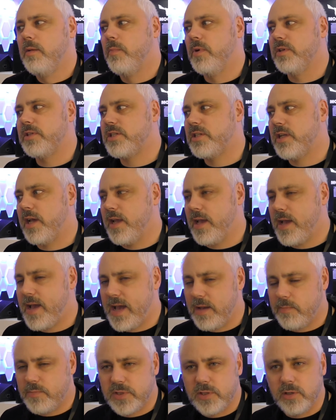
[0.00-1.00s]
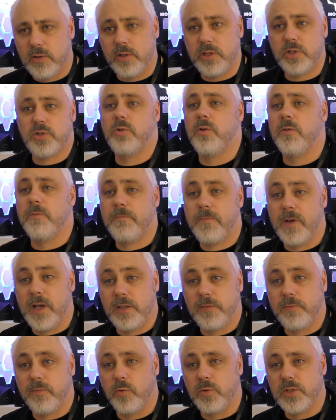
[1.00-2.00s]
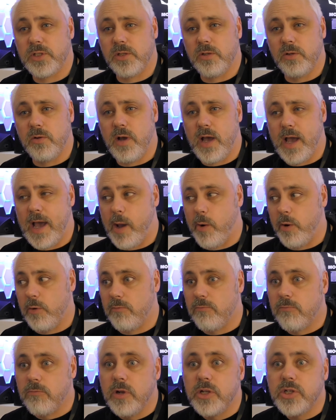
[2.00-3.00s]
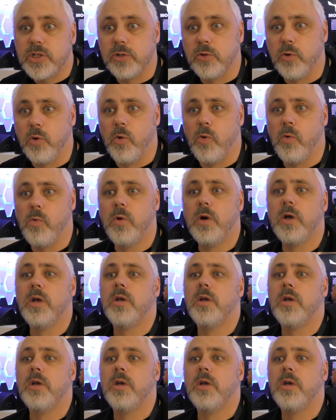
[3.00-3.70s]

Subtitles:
but stay absolutely true and faithful to our original